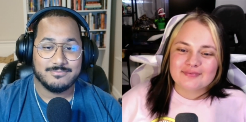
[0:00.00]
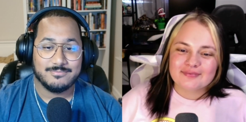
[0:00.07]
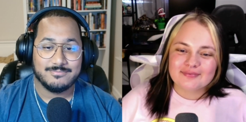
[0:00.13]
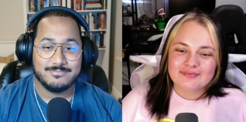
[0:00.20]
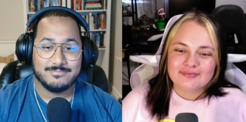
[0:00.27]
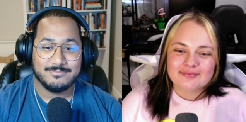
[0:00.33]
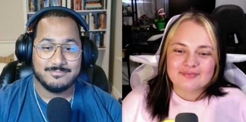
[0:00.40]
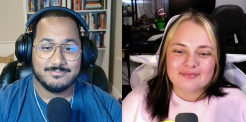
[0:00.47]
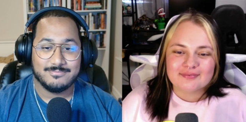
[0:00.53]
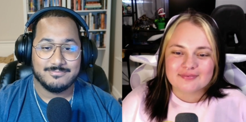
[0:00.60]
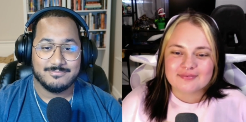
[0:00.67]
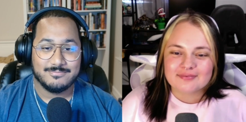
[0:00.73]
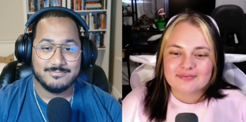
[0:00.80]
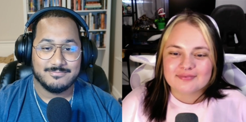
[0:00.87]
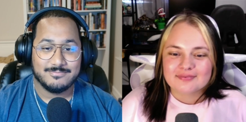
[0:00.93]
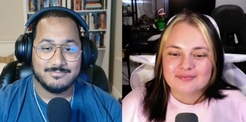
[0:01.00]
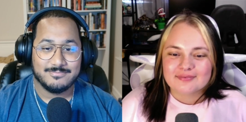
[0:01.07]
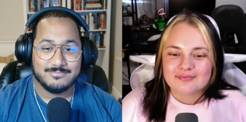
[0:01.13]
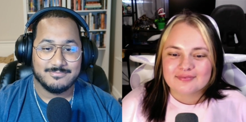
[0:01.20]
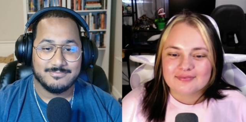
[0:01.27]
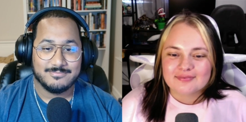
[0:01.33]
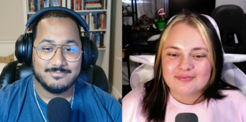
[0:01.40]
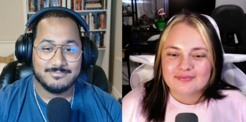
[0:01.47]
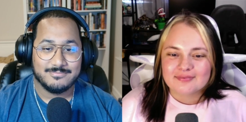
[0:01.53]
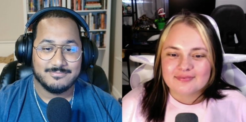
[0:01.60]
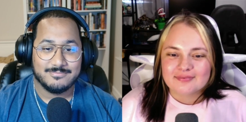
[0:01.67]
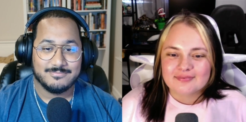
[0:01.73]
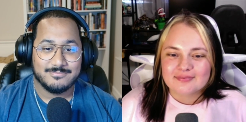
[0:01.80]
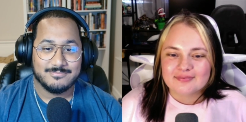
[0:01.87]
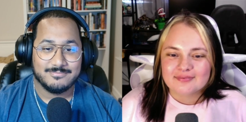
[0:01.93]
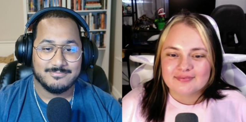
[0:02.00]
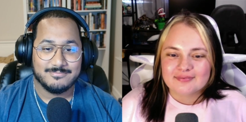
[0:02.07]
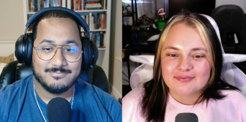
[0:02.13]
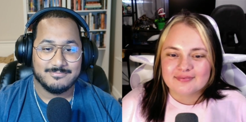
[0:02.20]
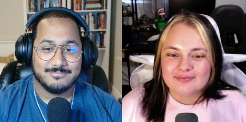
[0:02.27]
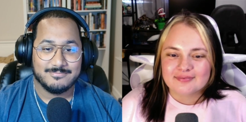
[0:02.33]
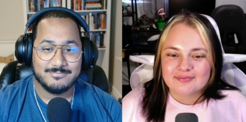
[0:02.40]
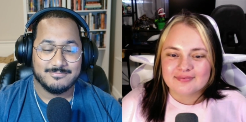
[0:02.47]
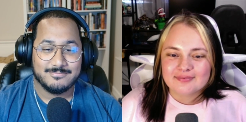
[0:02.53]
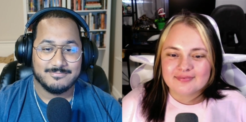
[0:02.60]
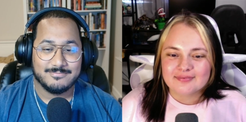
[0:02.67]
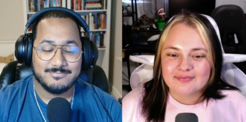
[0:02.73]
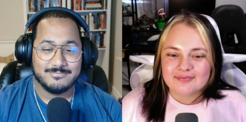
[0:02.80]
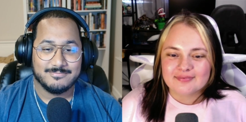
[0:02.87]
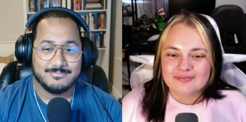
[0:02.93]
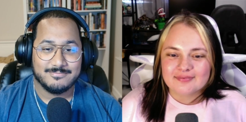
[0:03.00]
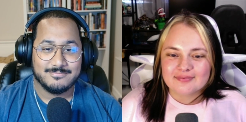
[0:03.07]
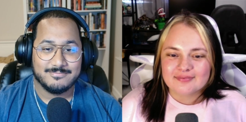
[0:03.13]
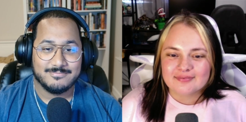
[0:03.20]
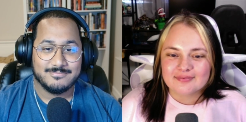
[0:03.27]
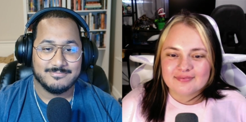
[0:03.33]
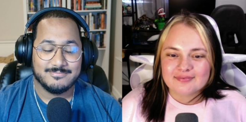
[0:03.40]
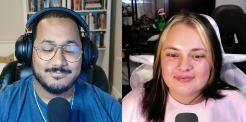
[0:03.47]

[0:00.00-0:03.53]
Nothing is said.